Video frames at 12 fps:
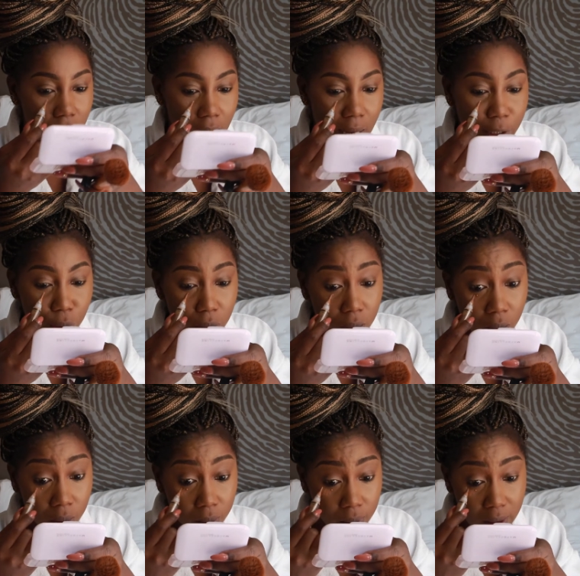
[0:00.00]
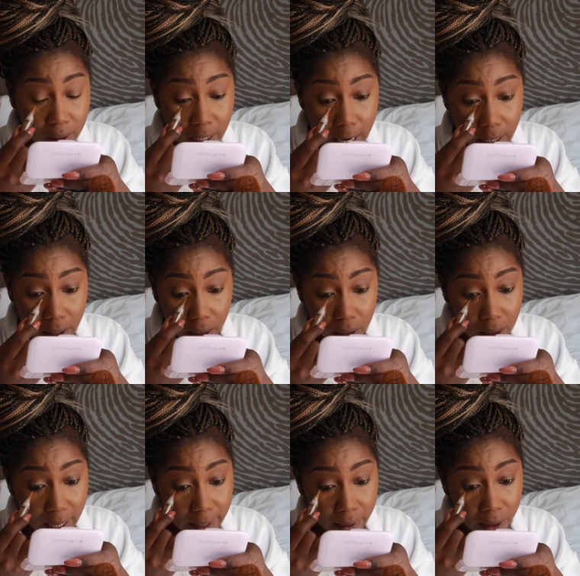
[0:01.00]
I just couldn't stand the
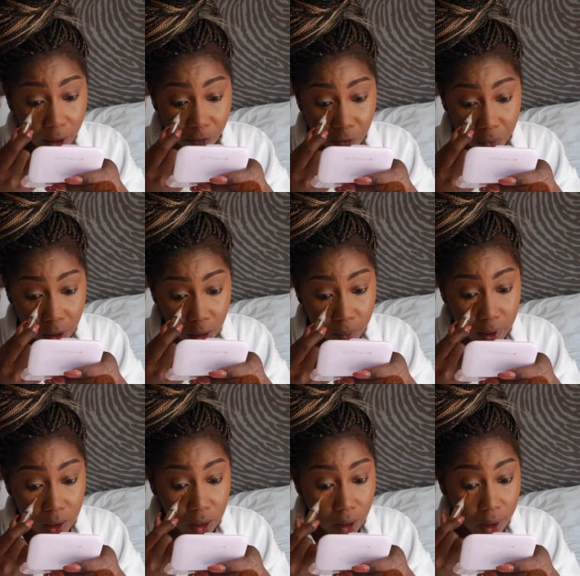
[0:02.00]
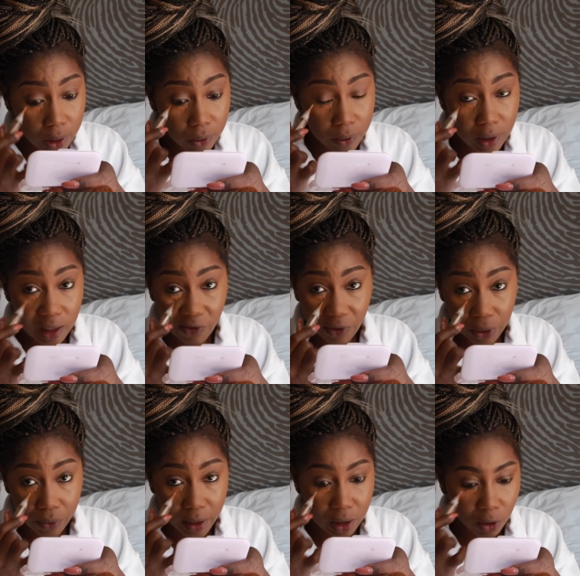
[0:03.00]
idea of I'm gonna be stuck doing this for the
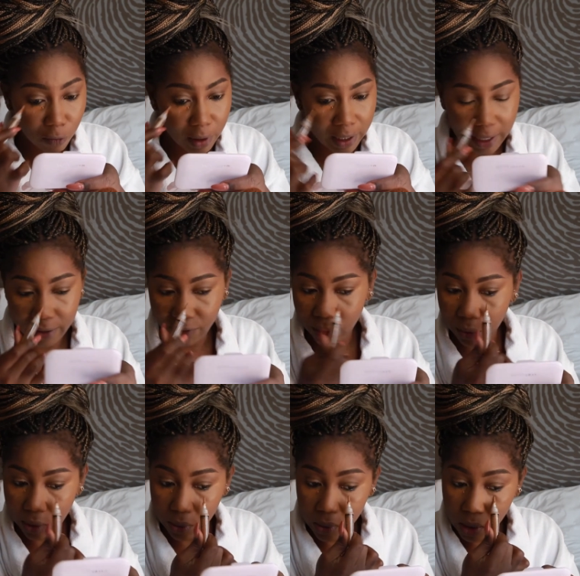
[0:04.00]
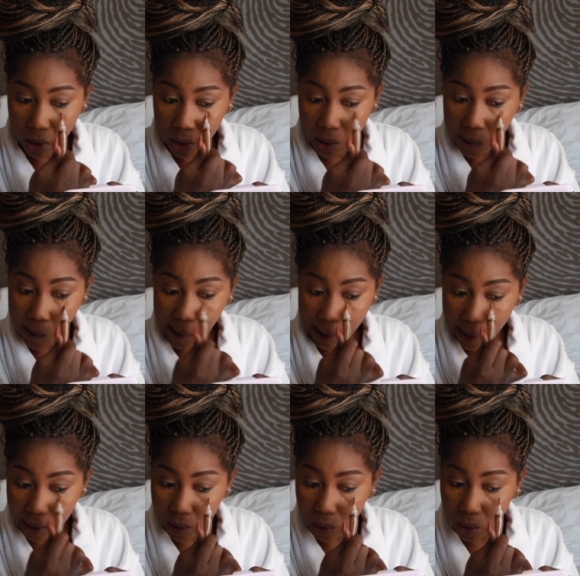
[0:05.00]
rest of my life,
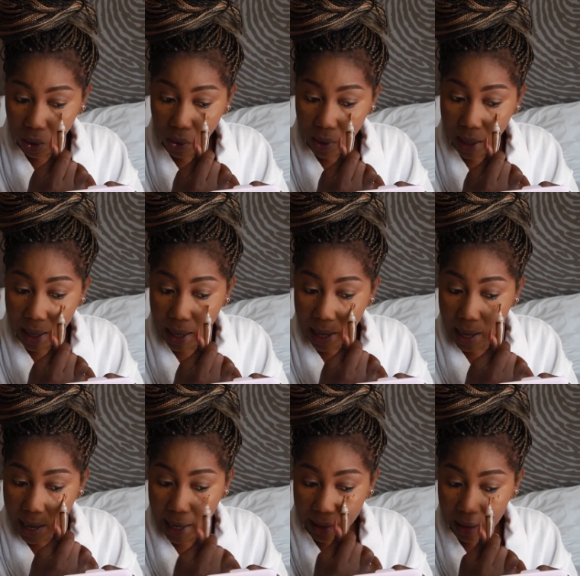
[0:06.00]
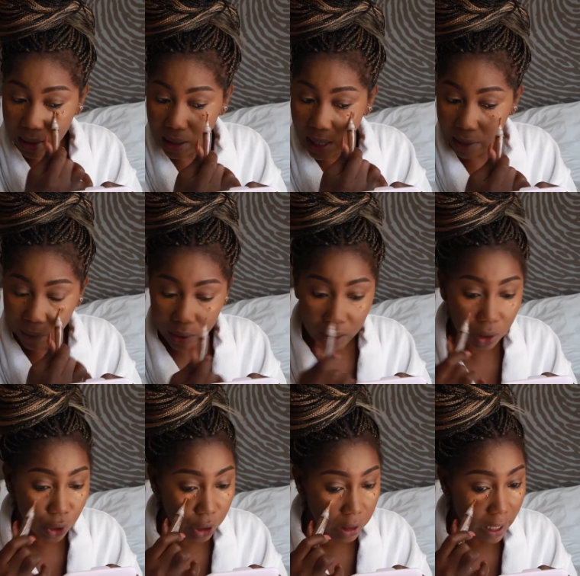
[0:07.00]
So I
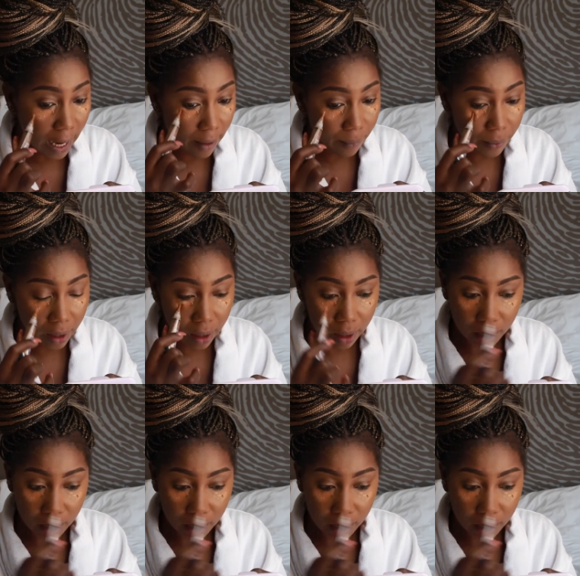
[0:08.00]
wasn't just happy.